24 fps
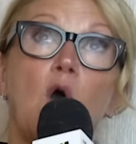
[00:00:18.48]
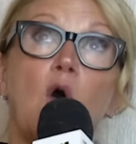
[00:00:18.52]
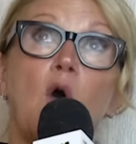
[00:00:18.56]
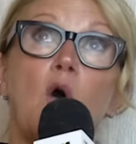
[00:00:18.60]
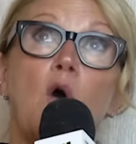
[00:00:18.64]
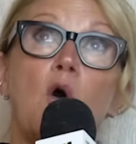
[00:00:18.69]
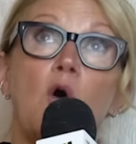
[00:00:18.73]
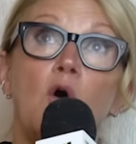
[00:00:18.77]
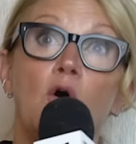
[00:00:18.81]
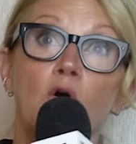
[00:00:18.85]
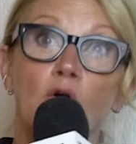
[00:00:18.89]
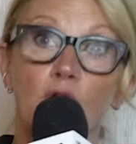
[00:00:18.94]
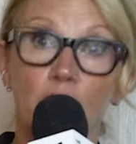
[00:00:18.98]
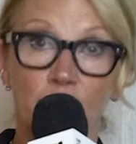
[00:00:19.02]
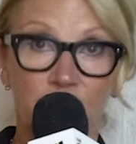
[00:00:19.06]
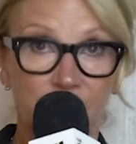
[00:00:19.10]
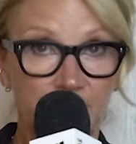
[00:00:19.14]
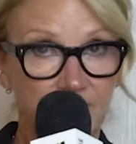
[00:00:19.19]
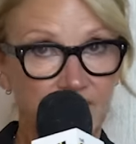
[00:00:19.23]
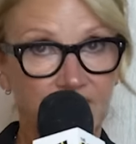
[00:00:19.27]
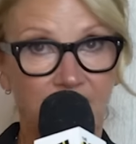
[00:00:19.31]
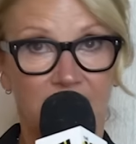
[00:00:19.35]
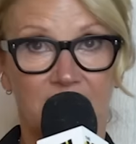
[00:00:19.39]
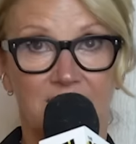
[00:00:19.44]
all
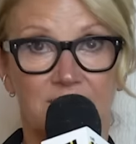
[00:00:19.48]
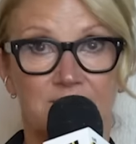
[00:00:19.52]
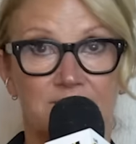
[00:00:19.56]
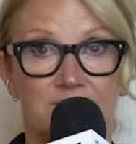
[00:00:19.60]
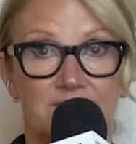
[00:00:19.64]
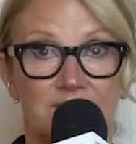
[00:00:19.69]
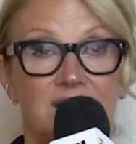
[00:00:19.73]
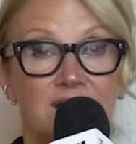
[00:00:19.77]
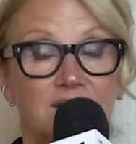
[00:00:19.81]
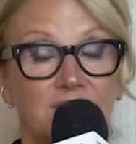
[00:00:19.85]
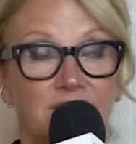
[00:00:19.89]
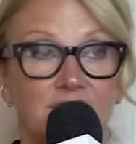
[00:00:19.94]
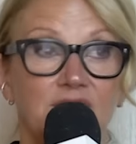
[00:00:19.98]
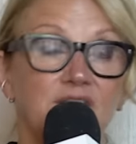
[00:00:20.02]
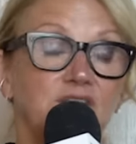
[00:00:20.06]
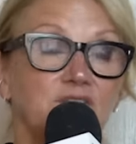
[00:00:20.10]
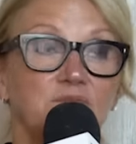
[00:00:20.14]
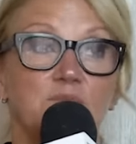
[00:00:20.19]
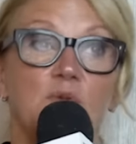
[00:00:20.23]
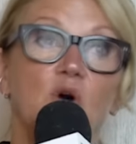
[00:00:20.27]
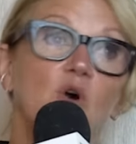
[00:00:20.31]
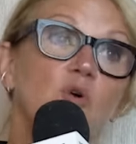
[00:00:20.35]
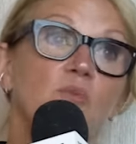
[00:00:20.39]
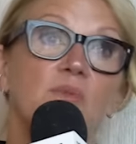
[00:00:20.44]
the time in
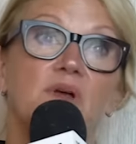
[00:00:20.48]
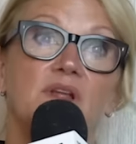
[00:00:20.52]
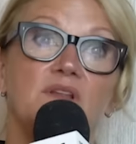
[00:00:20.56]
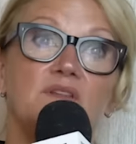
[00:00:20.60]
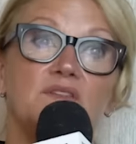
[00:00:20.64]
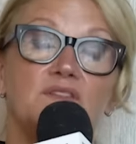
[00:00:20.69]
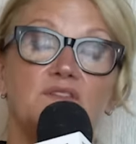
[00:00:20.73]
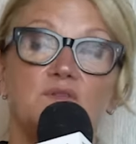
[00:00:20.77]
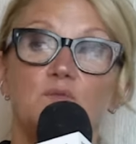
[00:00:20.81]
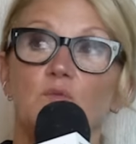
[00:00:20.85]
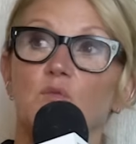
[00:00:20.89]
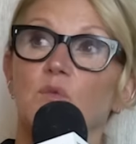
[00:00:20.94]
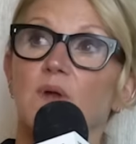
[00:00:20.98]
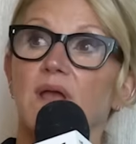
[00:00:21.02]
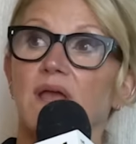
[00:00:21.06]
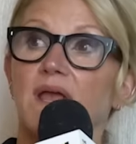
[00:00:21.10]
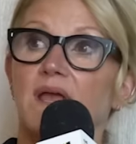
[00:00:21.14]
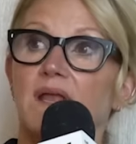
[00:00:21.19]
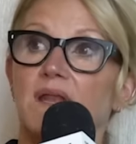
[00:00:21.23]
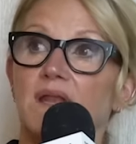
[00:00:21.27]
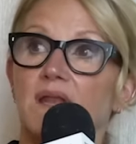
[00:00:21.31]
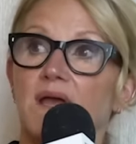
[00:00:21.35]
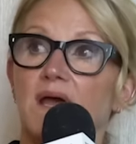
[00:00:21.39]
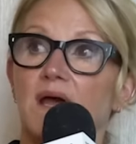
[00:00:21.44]
these moments
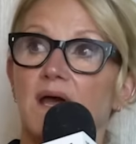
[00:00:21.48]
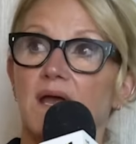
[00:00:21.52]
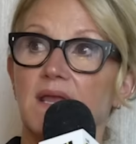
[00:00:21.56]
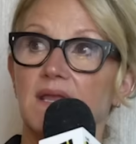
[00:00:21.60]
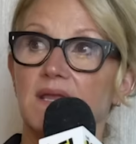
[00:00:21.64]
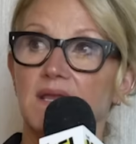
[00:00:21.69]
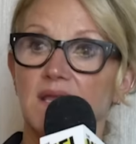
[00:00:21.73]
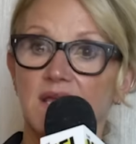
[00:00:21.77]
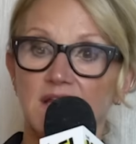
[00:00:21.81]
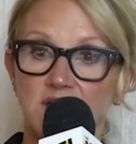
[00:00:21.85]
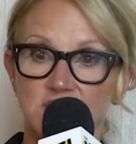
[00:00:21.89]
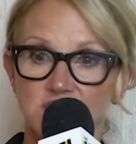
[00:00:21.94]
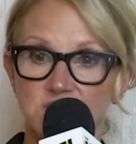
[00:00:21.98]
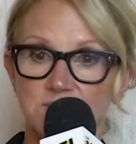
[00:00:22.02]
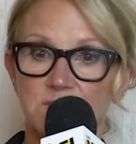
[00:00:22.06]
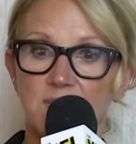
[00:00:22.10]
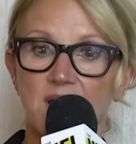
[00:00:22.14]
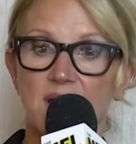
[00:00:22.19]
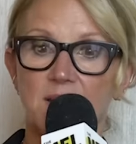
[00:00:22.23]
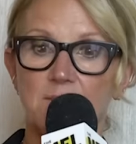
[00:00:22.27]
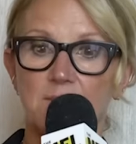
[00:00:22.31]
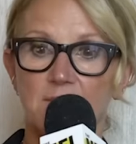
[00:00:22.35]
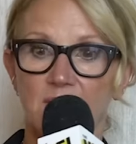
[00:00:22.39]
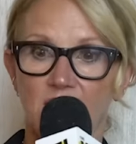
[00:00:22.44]
when I catch
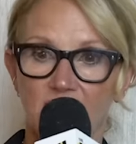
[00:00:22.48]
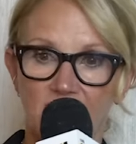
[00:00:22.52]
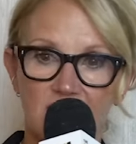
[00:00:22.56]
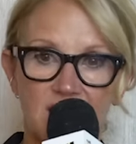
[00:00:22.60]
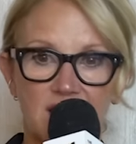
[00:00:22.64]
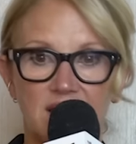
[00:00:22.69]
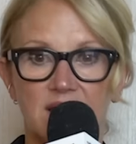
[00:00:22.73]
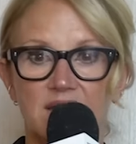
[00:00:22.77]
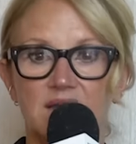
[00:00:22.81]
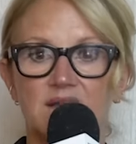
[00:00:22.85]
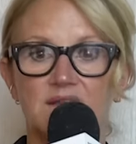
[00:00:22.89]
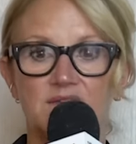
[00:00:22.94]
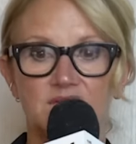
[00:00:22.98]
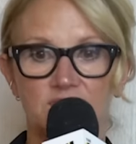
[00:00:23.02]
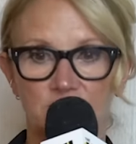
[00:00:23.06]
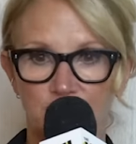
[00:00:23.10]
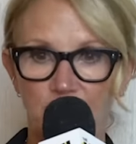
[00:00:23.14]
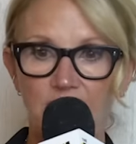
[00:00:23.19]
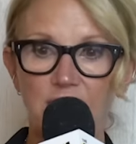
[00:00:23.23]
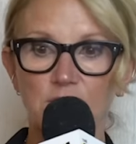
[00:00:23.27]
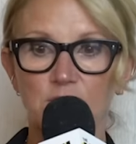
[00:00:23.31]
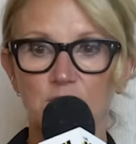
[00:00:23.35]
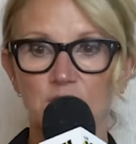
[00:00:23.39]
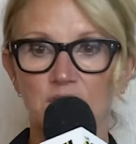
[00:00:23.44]
my mind
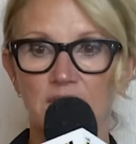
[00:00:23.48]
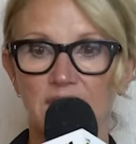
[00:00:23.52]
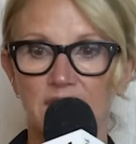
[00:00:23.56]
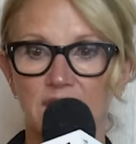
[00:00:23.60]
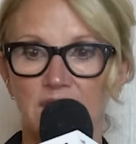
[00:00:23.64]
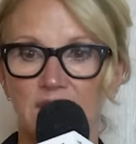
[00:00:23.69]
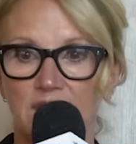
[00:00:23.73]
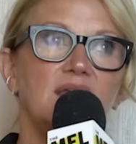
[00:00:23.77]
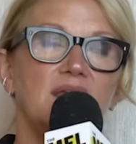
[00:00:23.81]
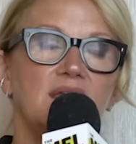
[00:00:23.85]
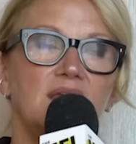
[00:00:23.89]
spiraling.